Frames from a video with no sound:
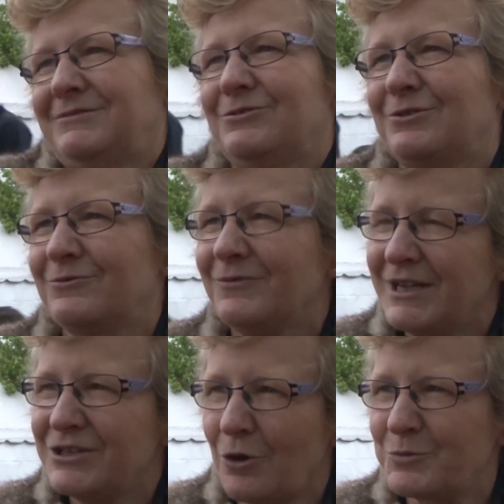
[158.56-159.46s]
sort of
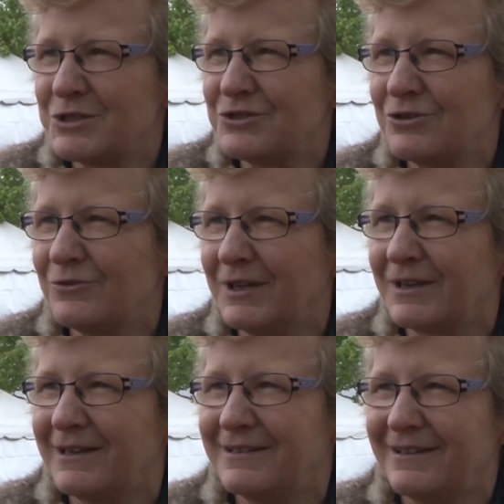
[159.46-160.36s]
topsy-turvy,
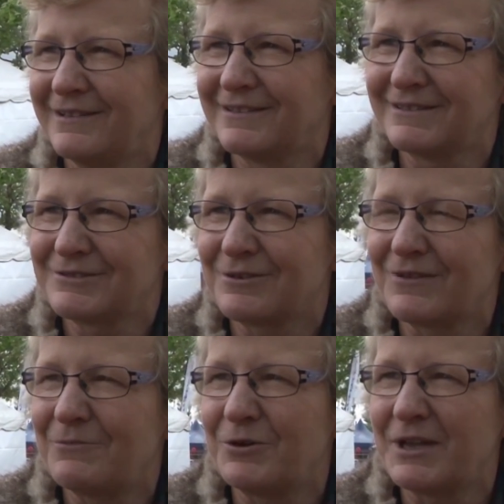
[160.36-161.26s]
and
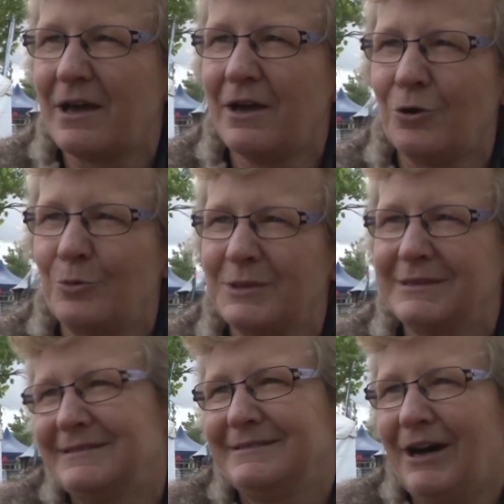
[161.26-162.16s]
they want our help.
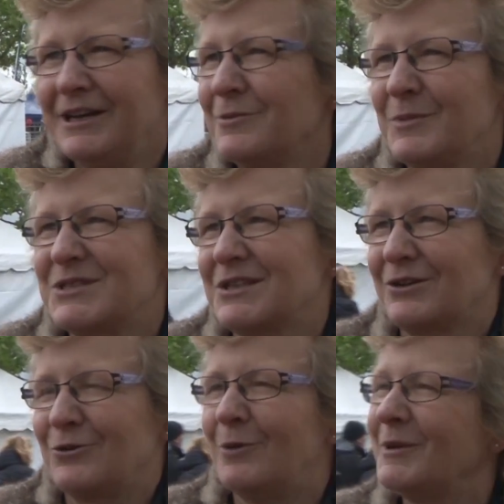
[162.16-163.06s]
I get a bit
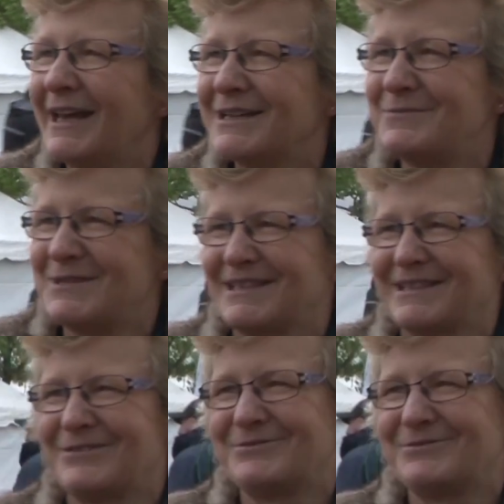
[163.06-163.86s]
cynical. I'm allowed to be cynical.